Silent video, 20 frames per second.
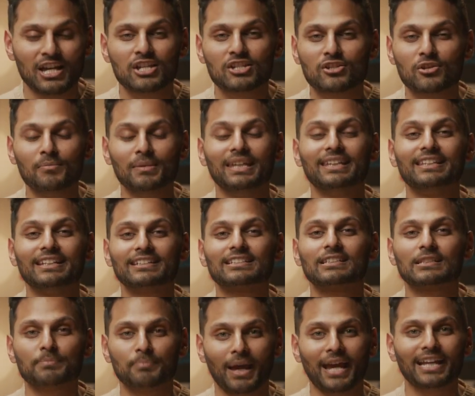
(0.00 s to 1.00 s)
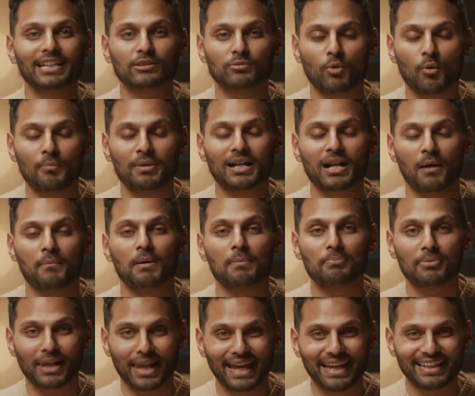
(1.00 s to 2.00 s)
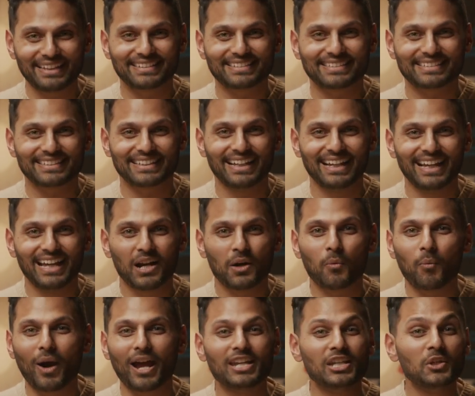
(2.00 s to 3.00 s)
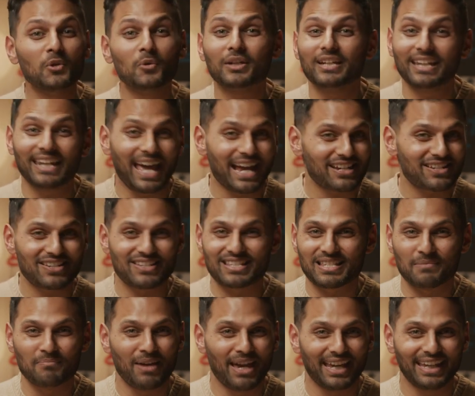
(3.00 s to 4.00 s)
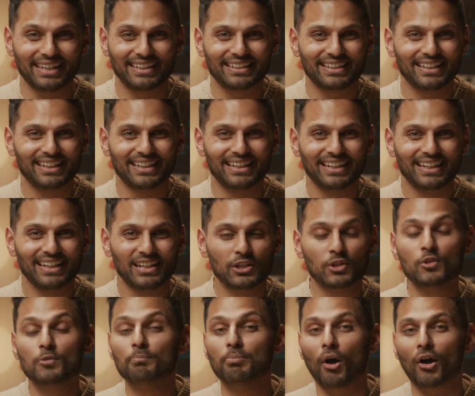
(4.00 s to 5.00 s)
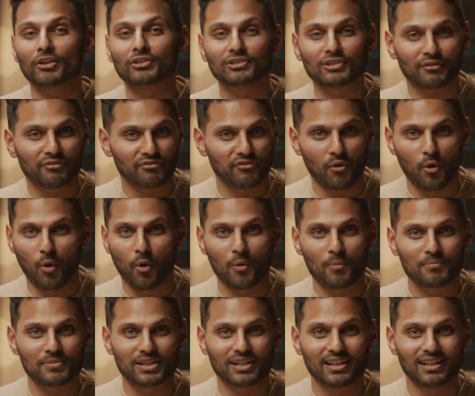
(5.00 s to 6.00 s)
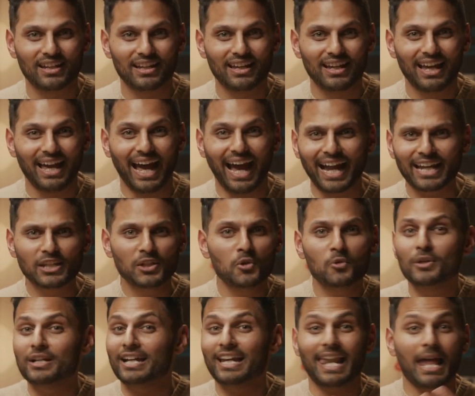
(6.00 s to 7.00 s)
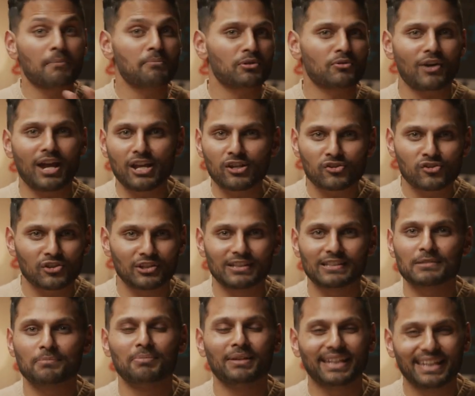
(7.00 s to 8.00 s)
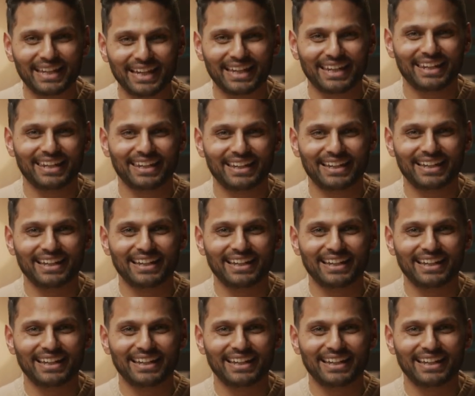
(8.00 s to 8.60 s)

To me, this space will become a place where new connections are made, new bonds are formed, and new collaborations begin.